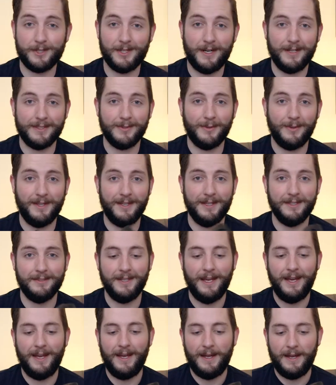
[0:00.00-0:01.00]
shots with
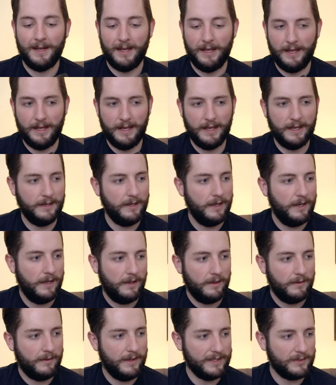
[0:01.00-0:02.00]
this. And
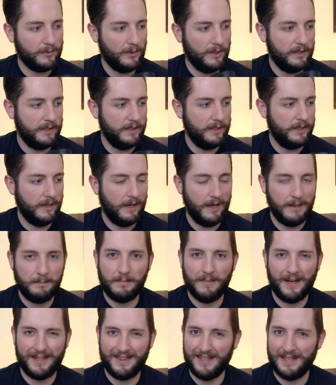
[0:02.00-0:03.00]
this one, I,
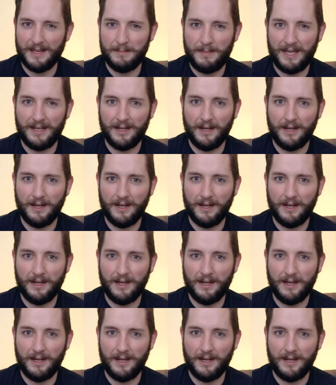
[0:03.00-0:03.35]
I think I paid